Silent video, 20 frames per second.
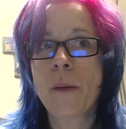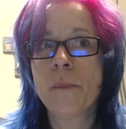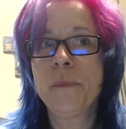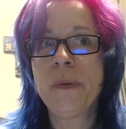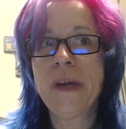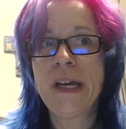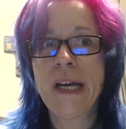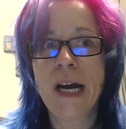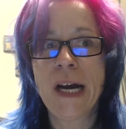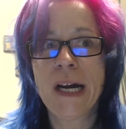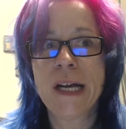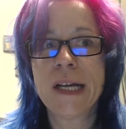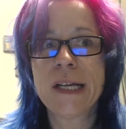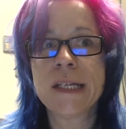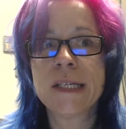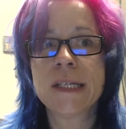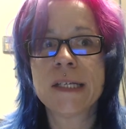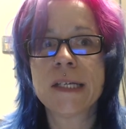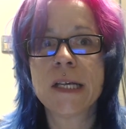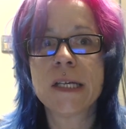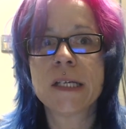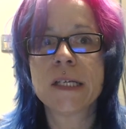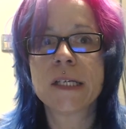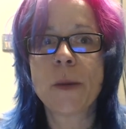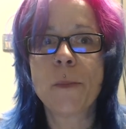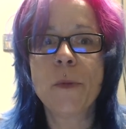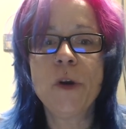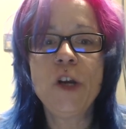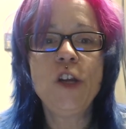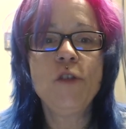because
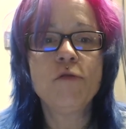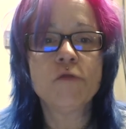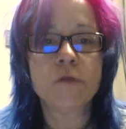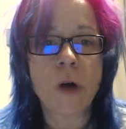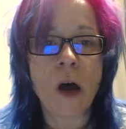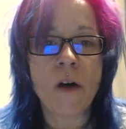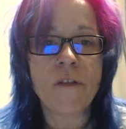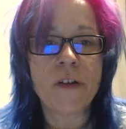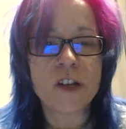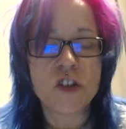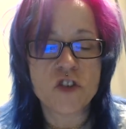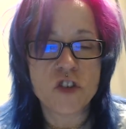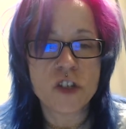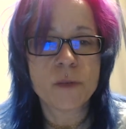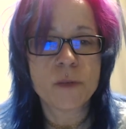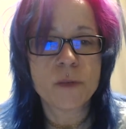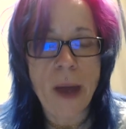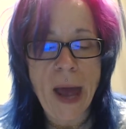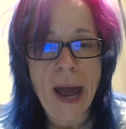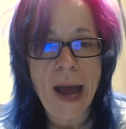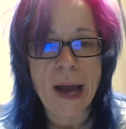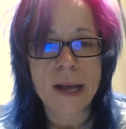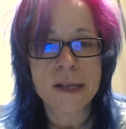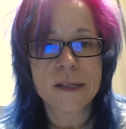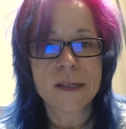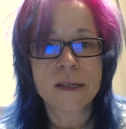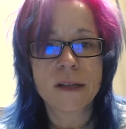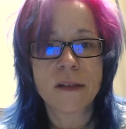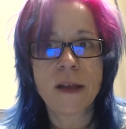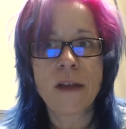someone you love has just
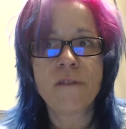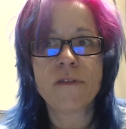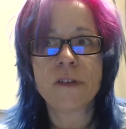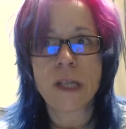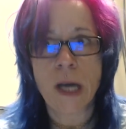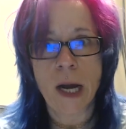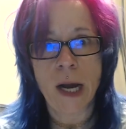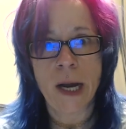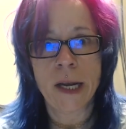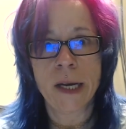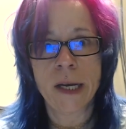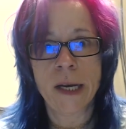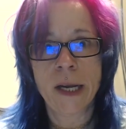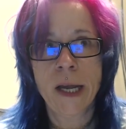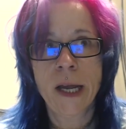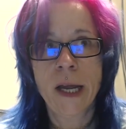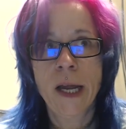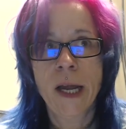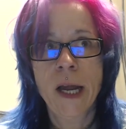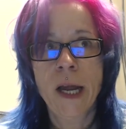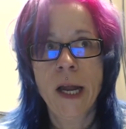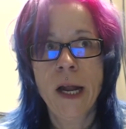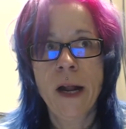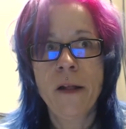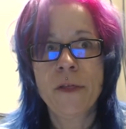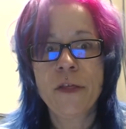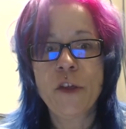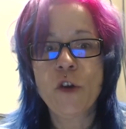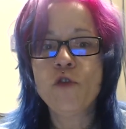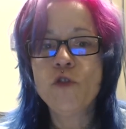passed. They've died.
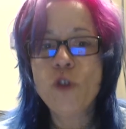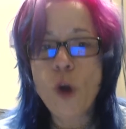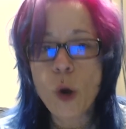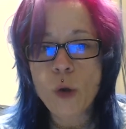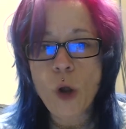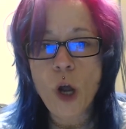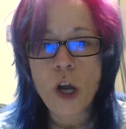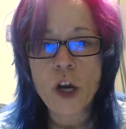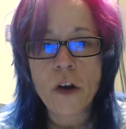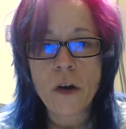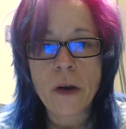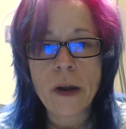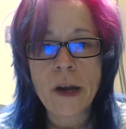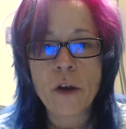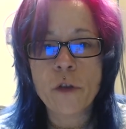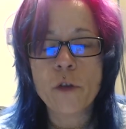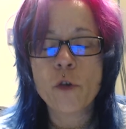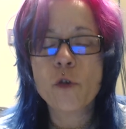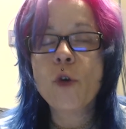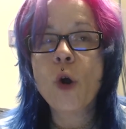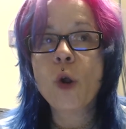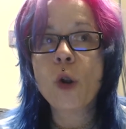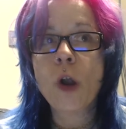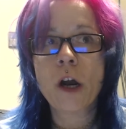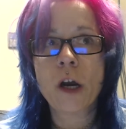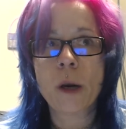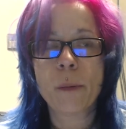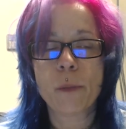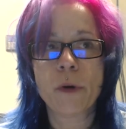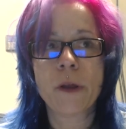They're no longer here. They're no
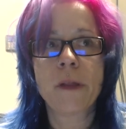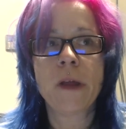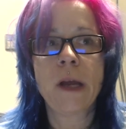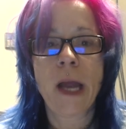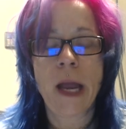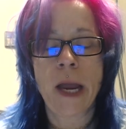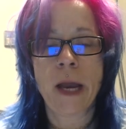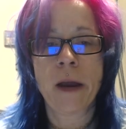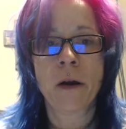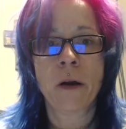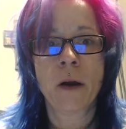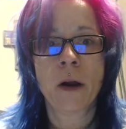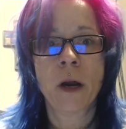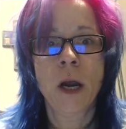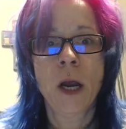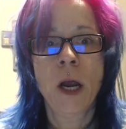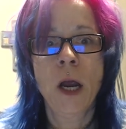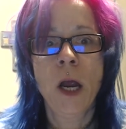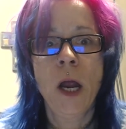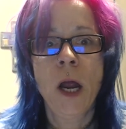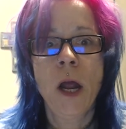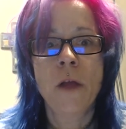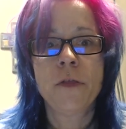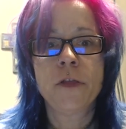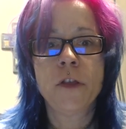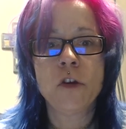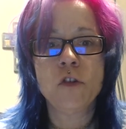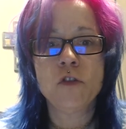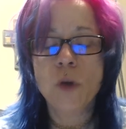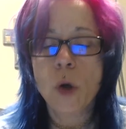longer breathing air.
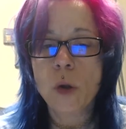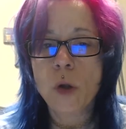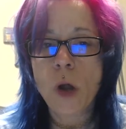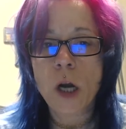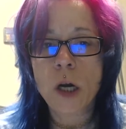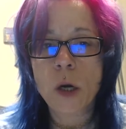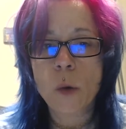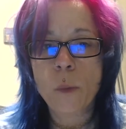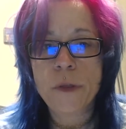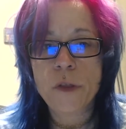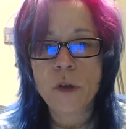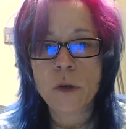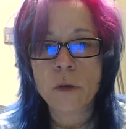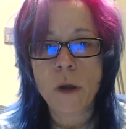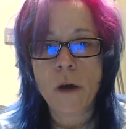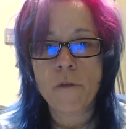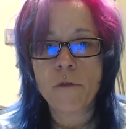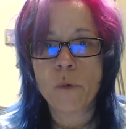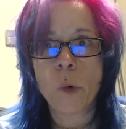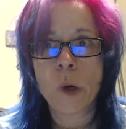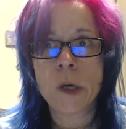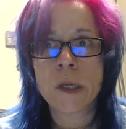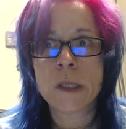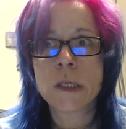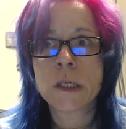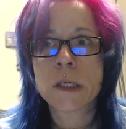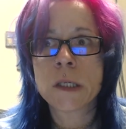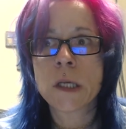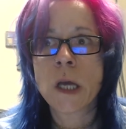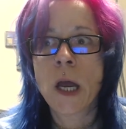They're no longer with their loved
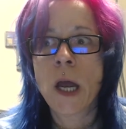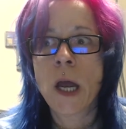ones.